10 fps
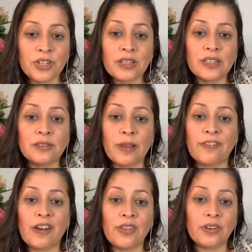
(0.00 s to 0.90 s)
Michelle says,
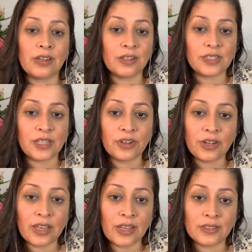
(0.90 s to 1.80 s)
My father needs
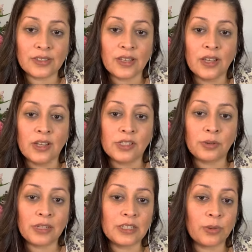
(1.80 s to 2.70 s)
hearing aids
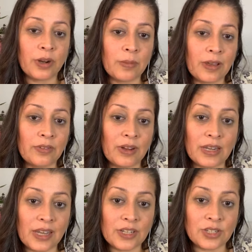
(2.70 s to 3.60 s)
do we need to worry about the
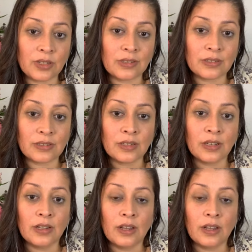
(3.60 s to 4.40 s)
radiation?